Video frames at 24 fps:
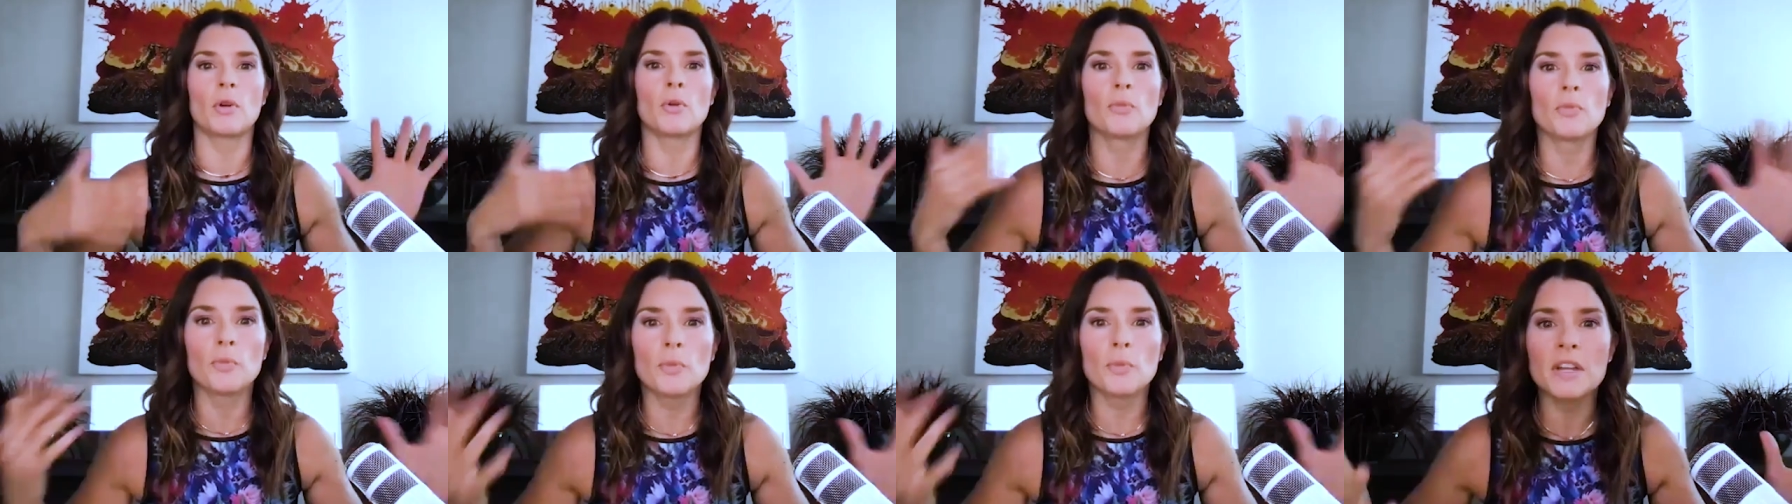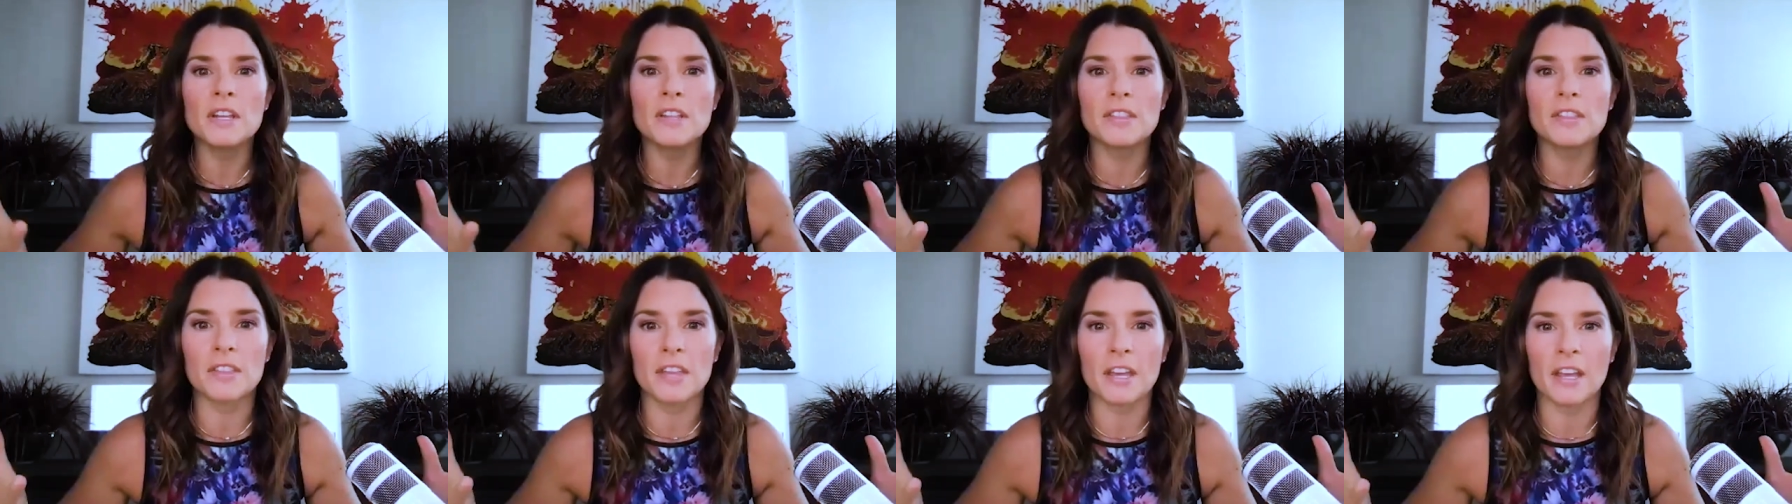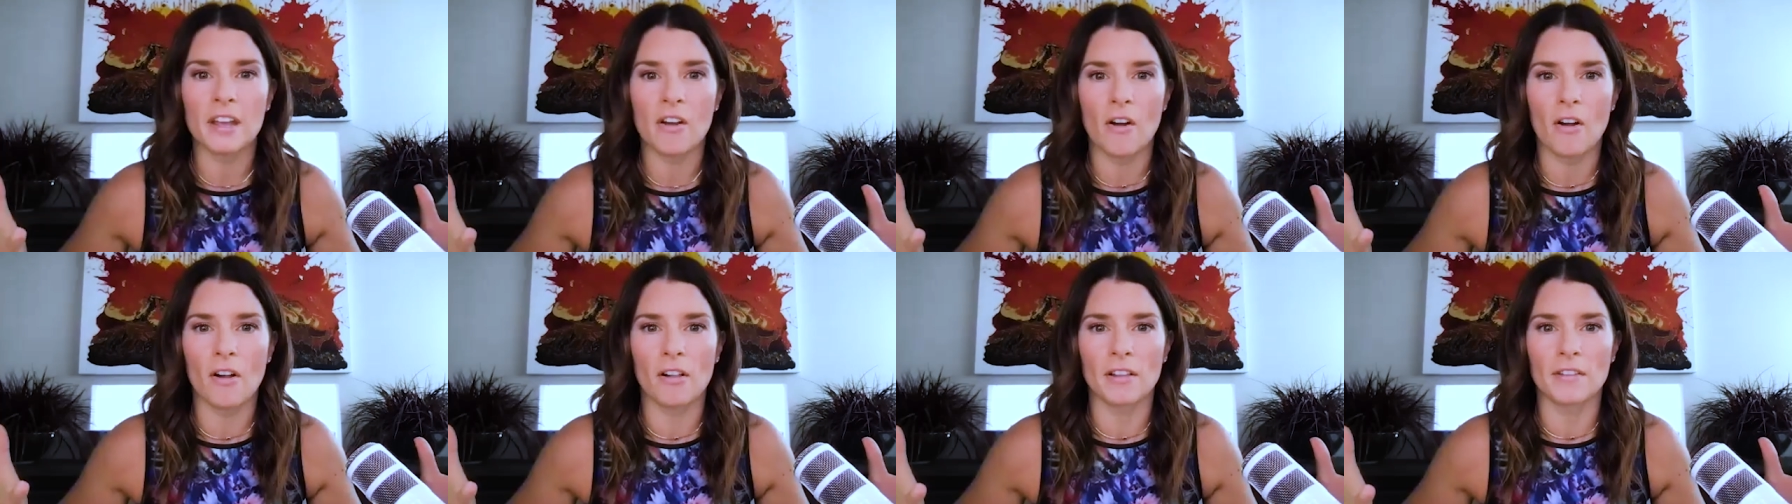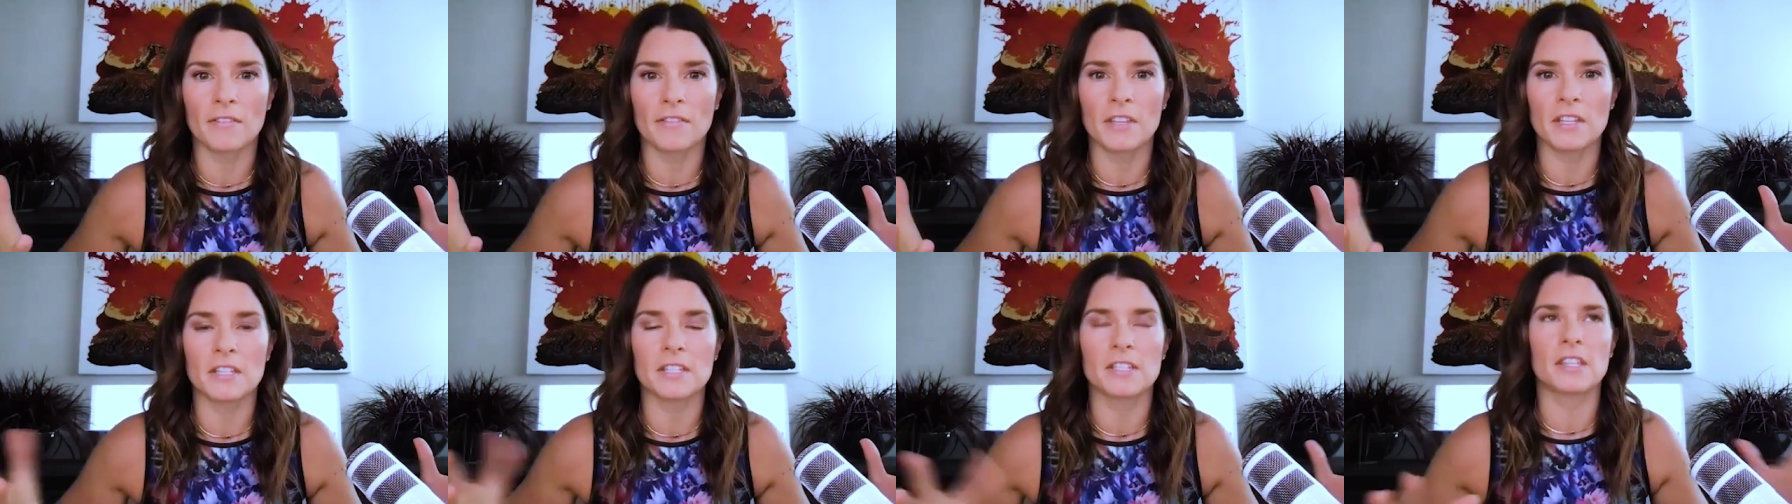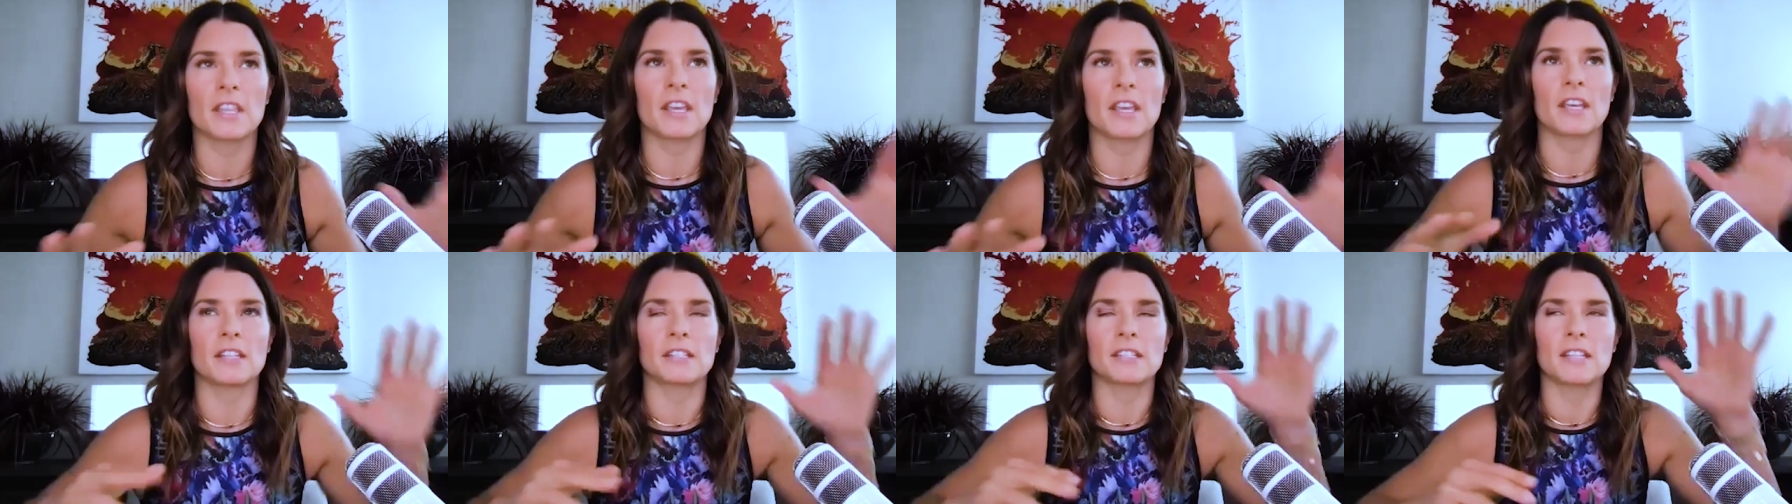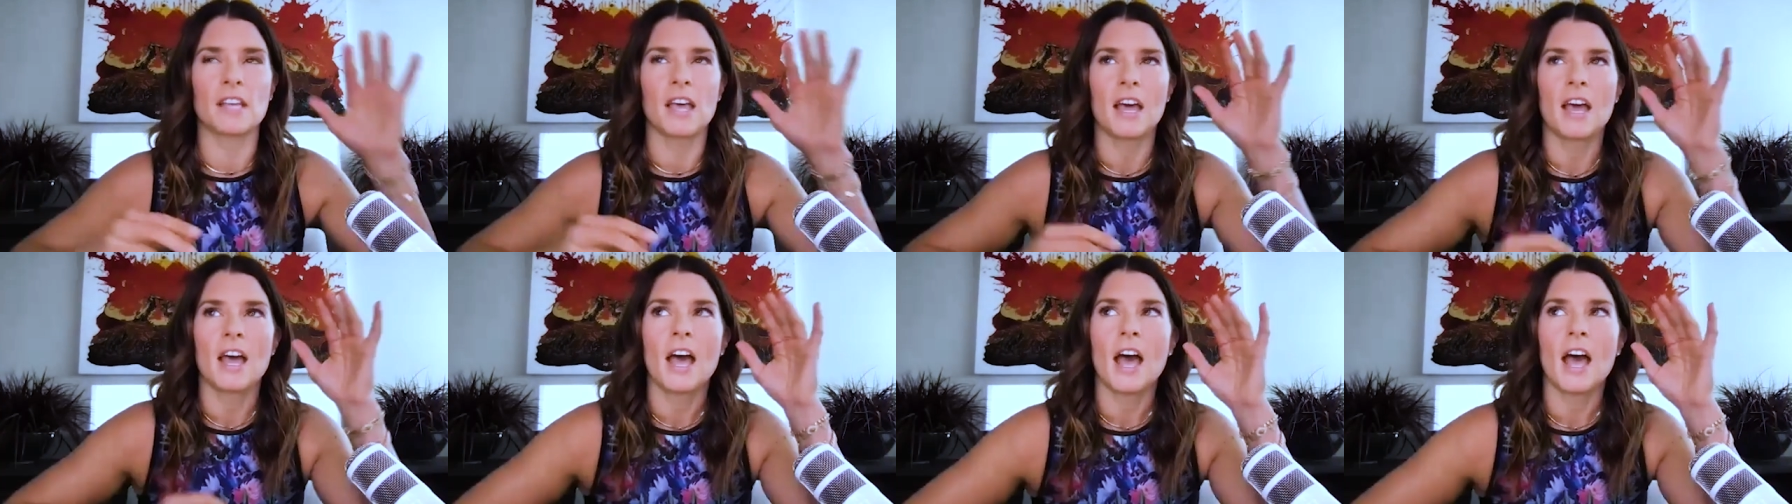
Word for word: we rethink all of these things.